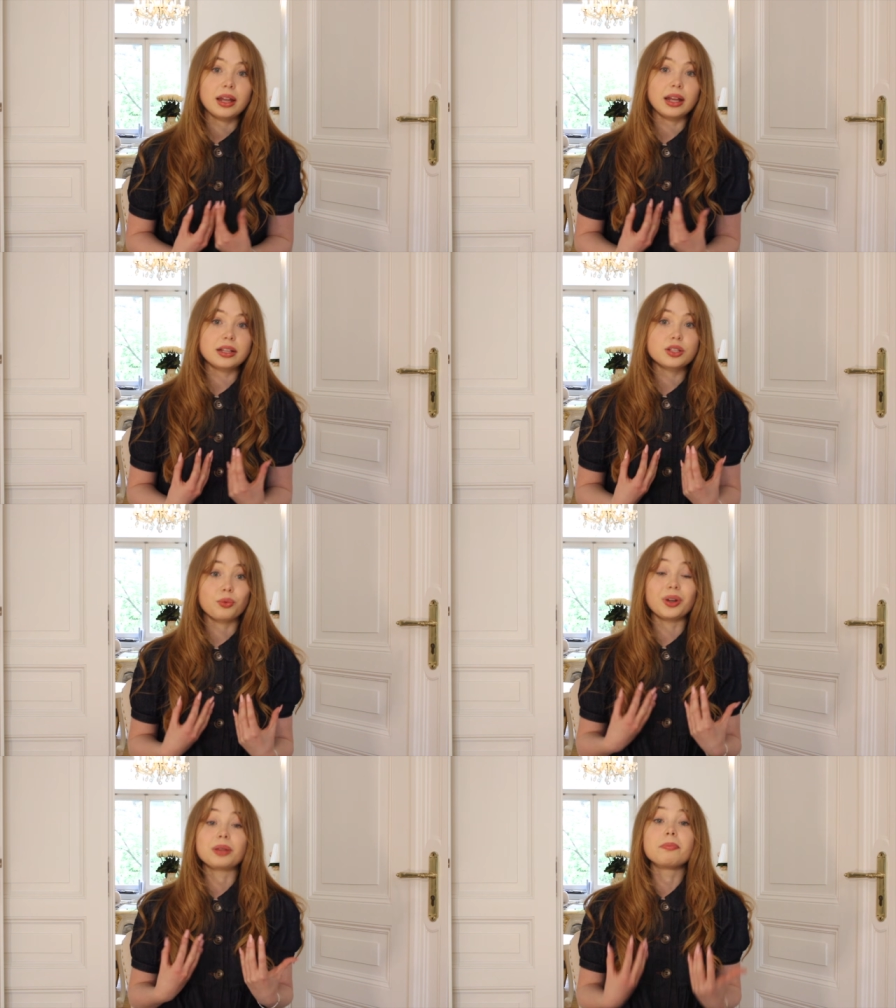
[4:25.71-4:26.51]
That's
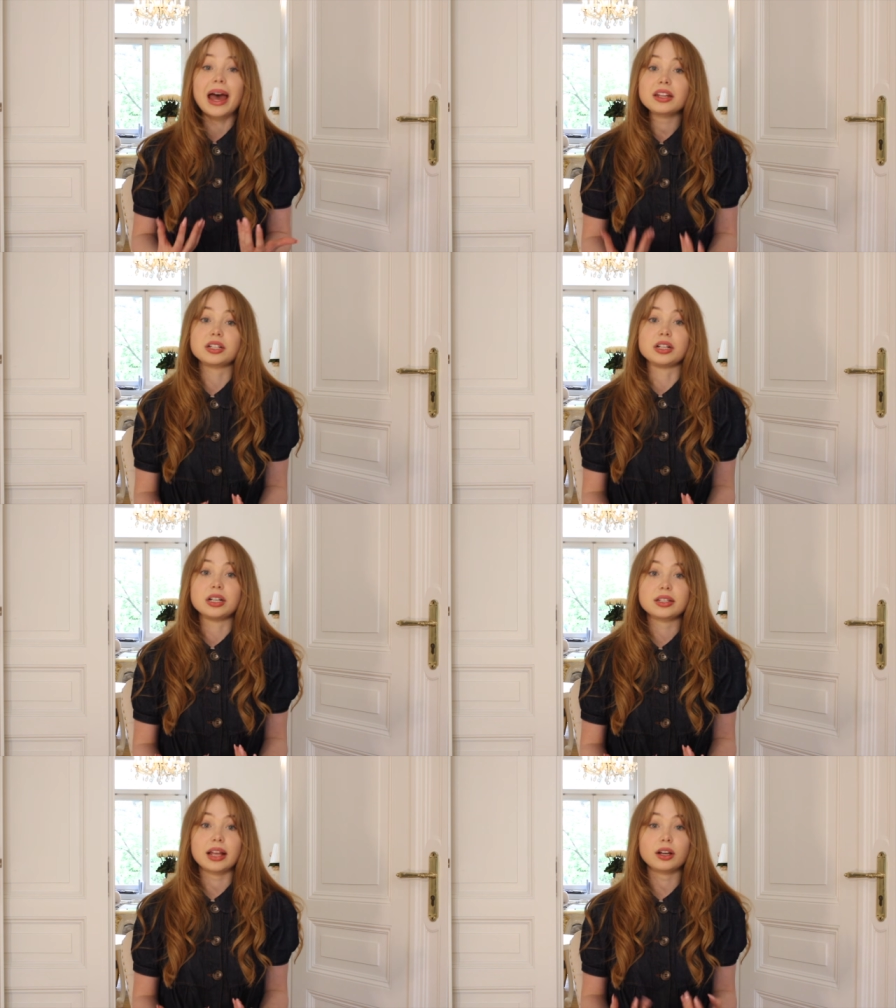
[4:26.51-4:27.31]
what
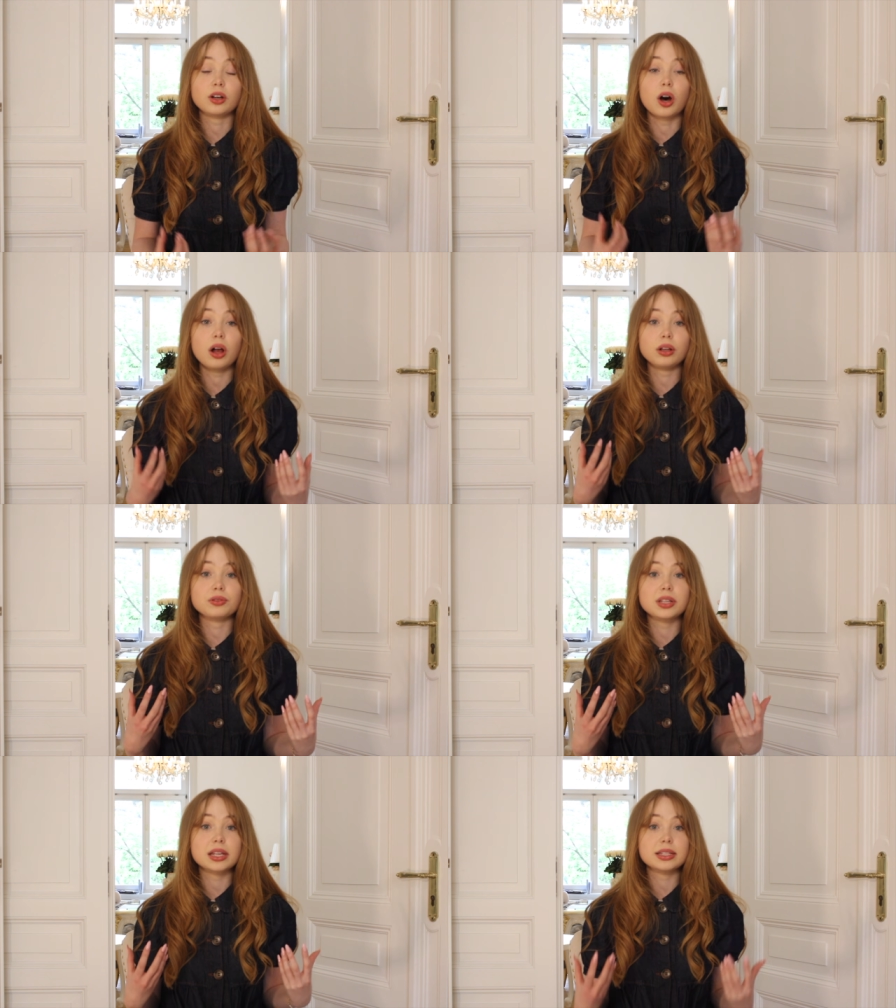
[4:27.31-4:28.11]
matters, like all
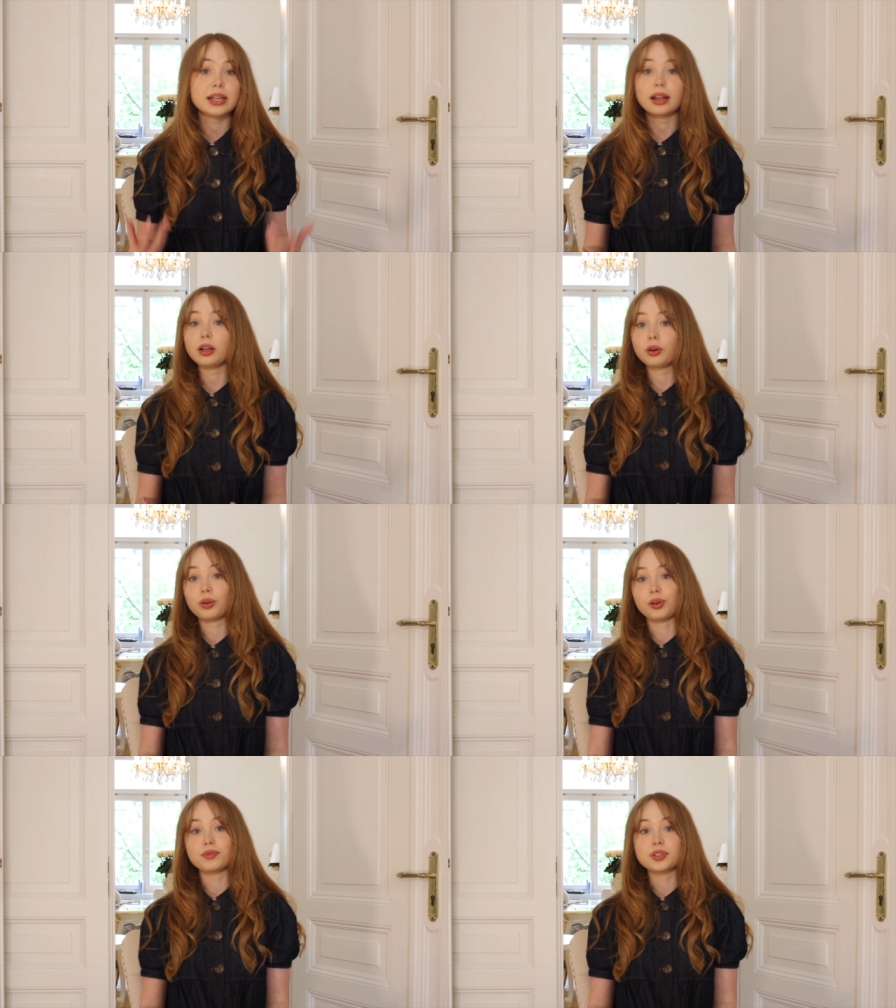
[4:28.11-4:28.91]
those subtle
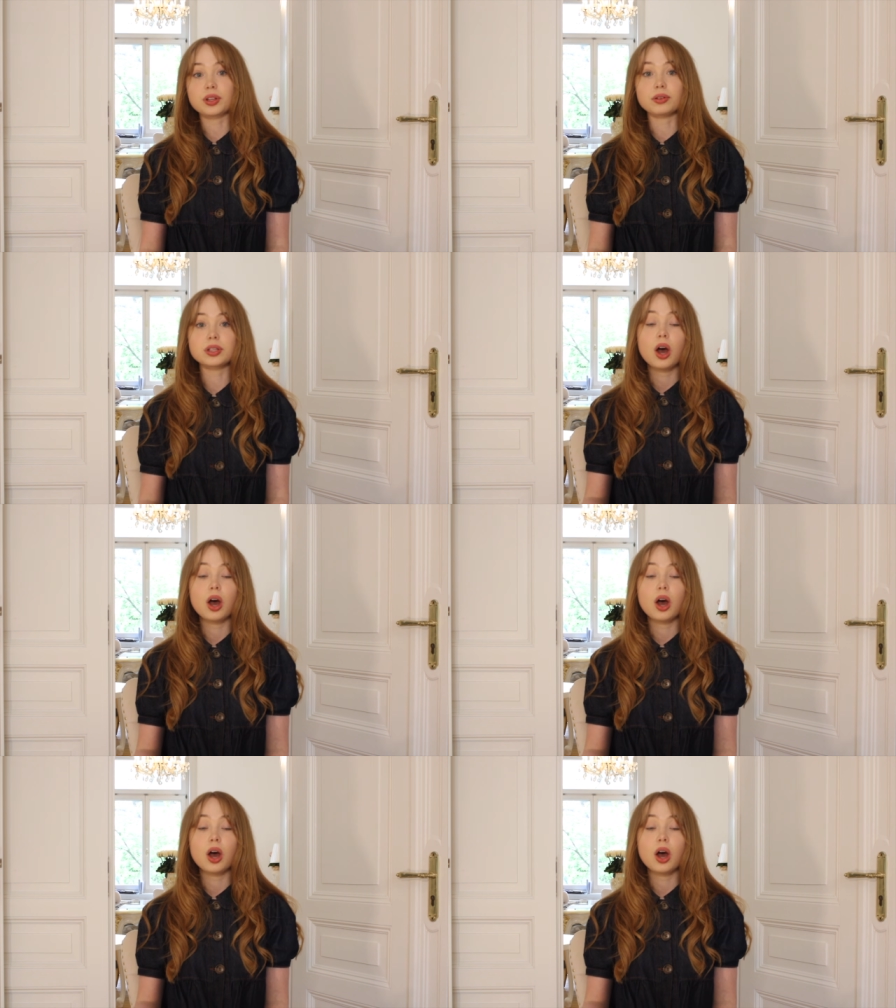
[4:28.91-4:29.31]
curves, those